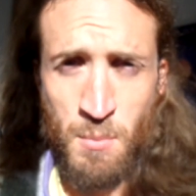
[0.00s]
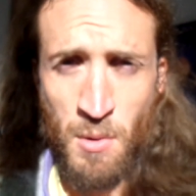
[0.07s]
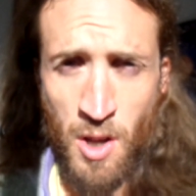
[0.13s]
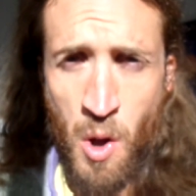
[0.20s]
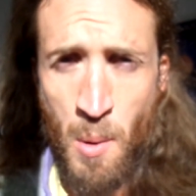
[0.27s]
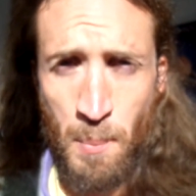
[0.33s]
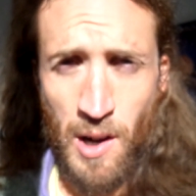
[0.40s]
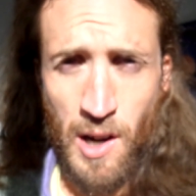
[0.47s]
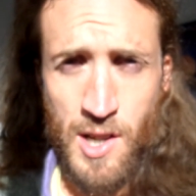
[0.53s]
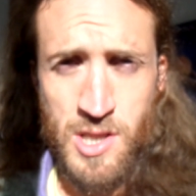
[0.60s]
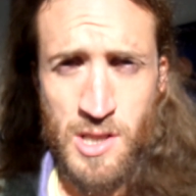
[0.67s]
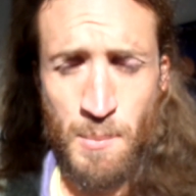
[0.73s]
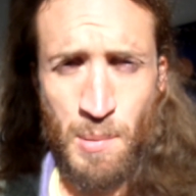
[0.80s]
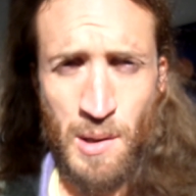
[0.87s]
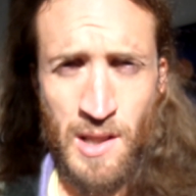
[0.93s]
In my own
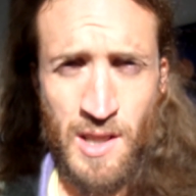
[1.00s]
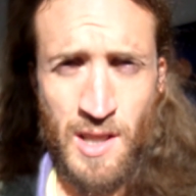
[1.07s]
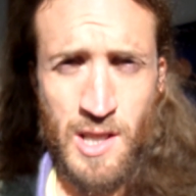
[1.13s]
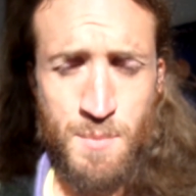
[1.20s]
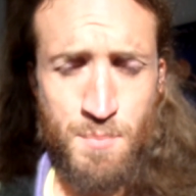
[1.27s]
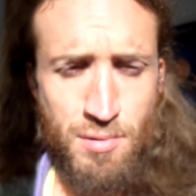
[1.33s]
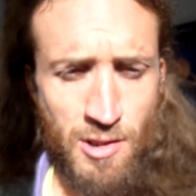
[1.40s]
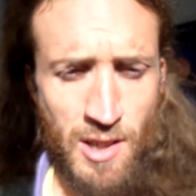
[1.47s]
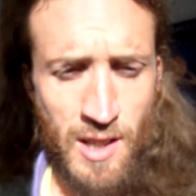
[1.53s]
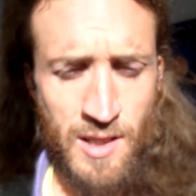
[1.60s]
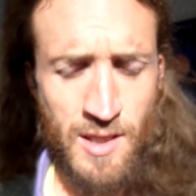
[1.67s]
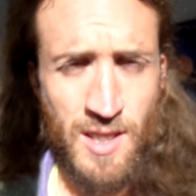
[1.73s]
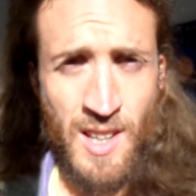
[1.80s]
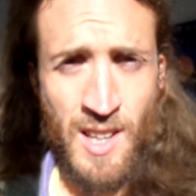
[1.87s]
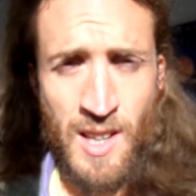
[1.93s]
personal opinion, I think it's
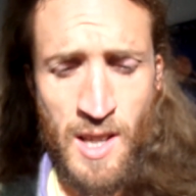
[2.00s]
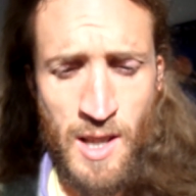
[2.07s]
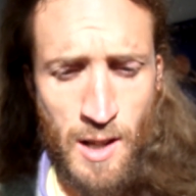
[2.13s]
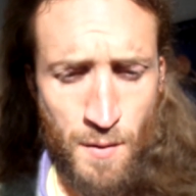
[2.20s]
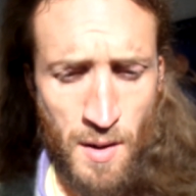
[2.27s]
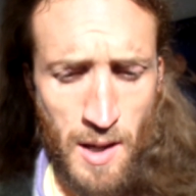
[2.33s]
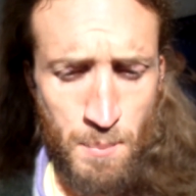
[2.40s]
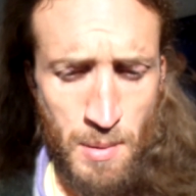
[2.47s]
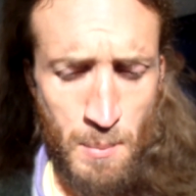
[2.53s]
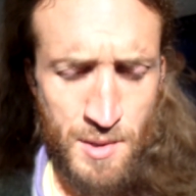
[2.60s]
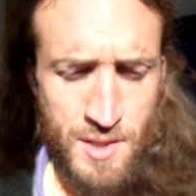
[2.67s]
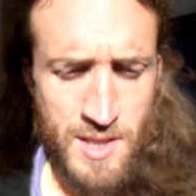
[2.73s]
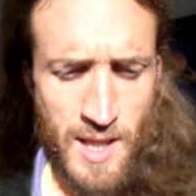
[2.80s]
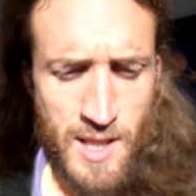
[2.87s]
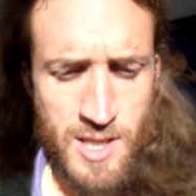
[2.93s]
brilliant. I've had
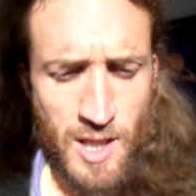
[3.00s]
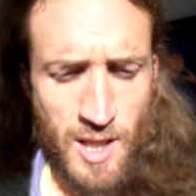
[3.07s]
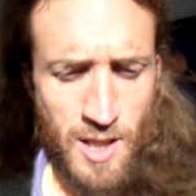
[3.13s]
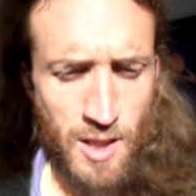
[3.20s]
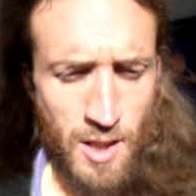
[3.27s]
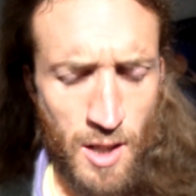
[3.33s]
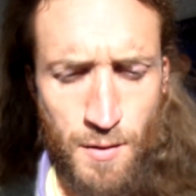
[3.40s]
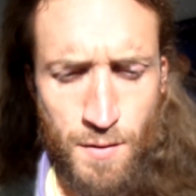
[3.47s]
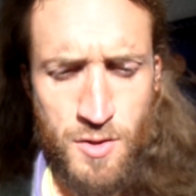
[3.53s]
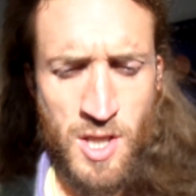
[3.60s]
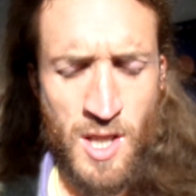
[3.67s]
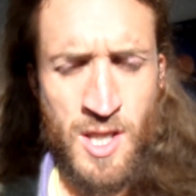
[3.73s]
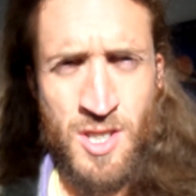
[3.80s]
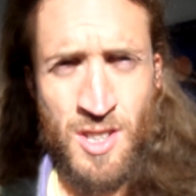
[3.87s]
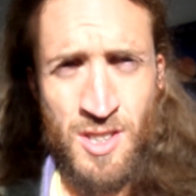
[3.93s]
people say it's like
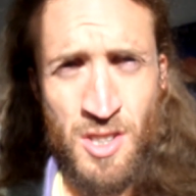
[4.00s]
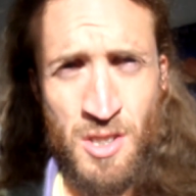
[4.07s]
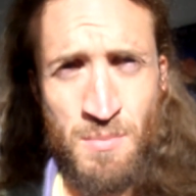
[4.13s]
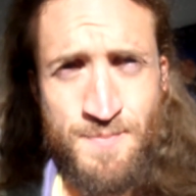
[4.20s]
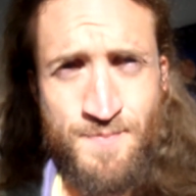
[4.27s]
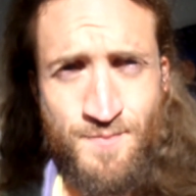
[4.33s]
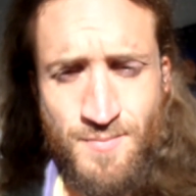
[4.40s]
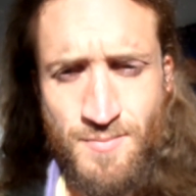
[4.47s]
life-changing to them.